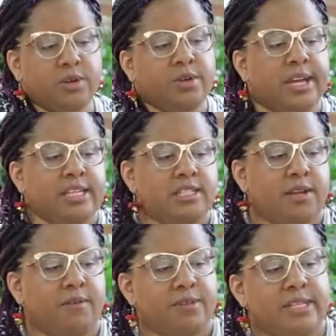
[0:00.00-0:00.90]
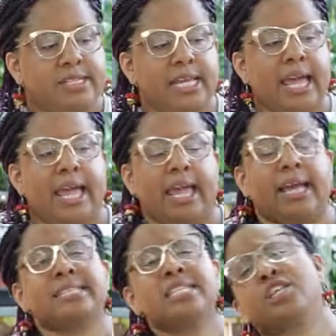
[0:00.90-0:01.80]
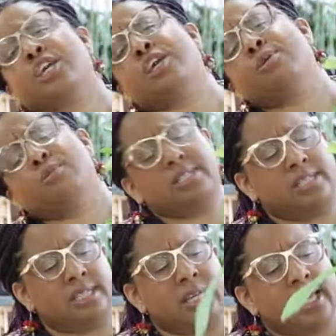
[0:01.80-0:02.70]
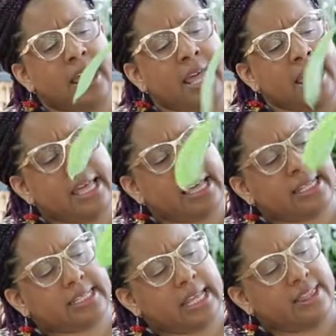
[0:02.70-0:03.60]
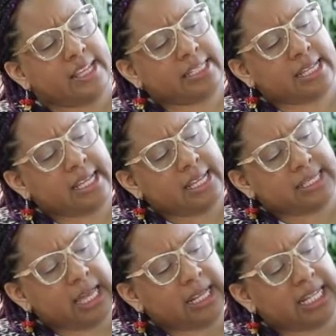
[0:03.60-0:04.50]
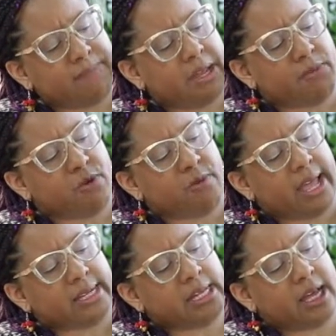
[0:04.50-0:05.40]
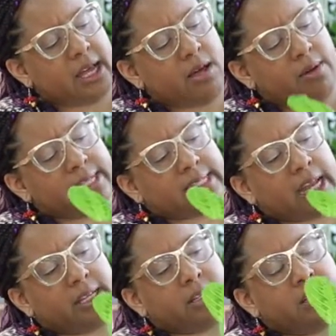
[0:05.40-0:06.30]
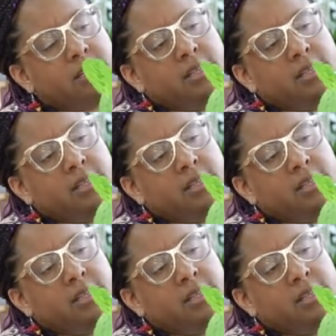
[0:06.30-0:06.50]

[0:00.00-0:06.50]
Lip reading: you guys today, because it's cute, is this is a lemon maranta, and it's got a little